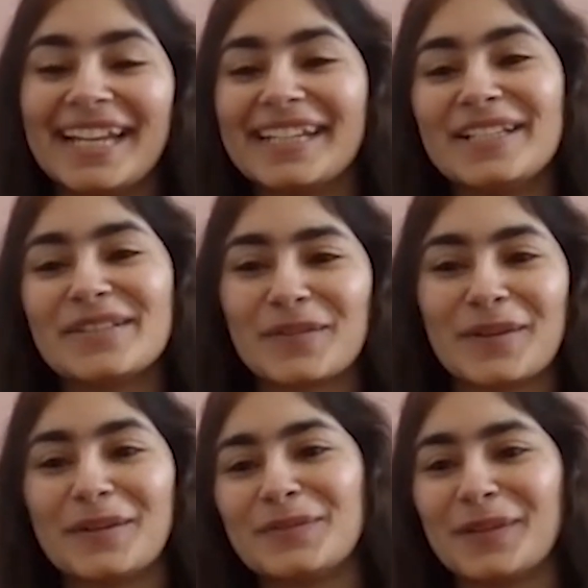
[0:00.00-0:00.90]
at least
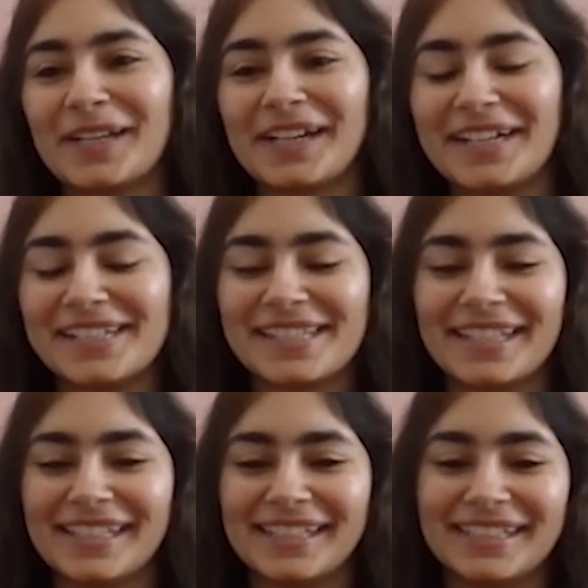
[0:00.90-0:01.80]
for us
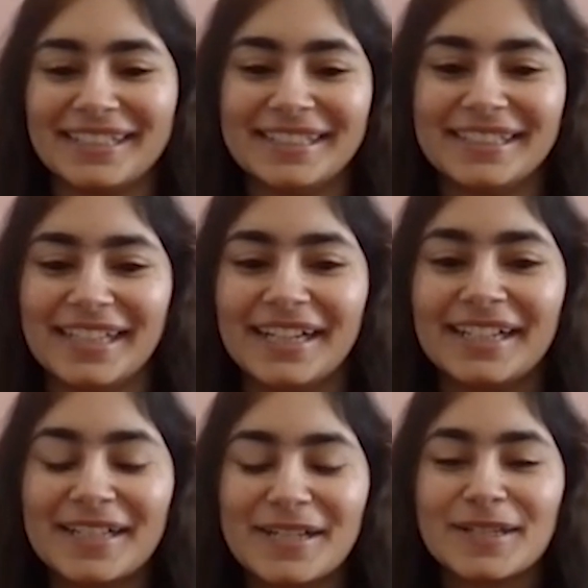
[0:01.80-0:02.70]
in India.
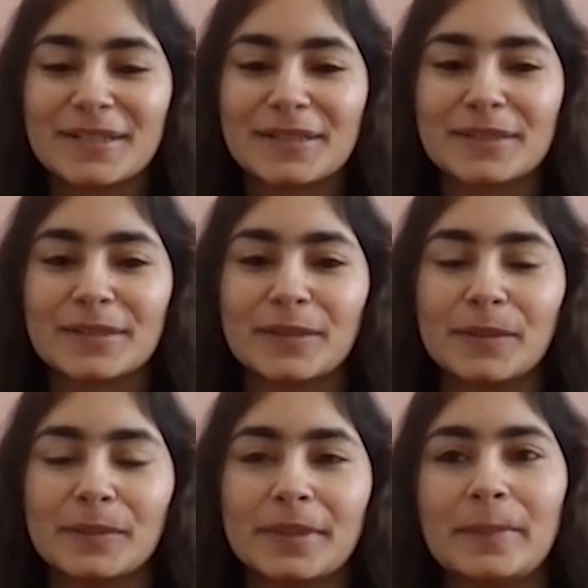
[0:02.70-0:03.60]

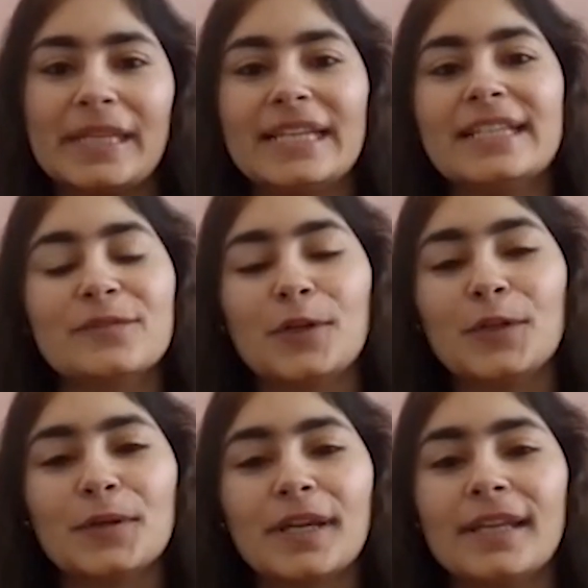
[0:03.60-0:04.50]
So the place what
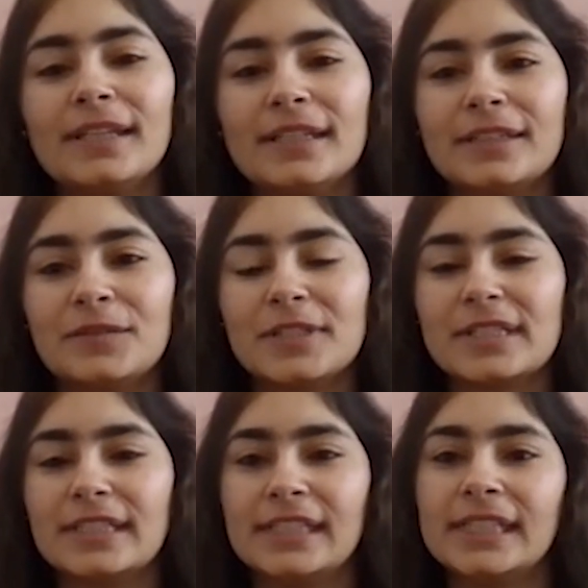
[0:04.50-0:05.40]
you can
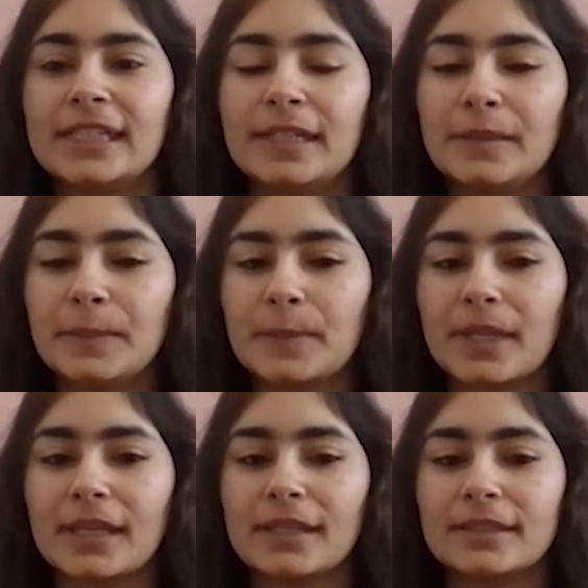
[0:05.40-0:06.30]
visit here
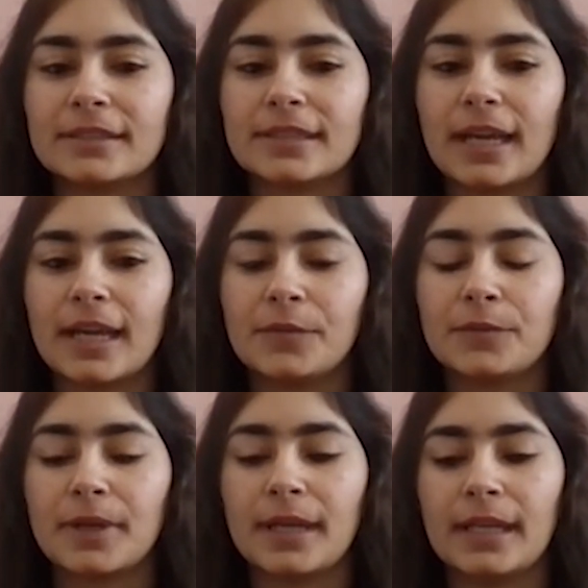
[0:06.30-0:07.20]
is I
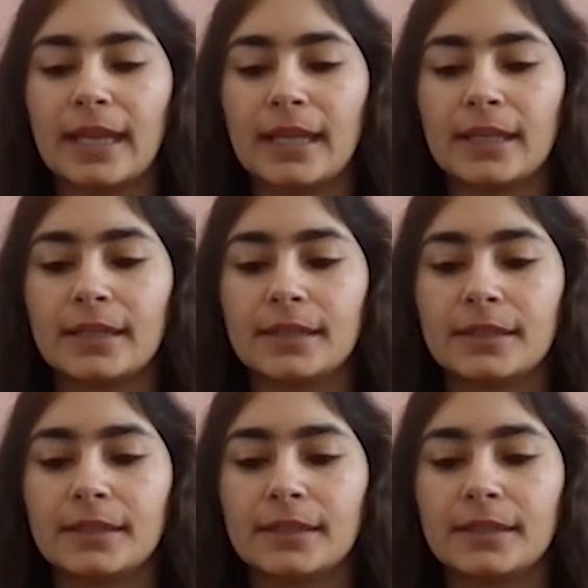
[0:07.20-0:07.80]
like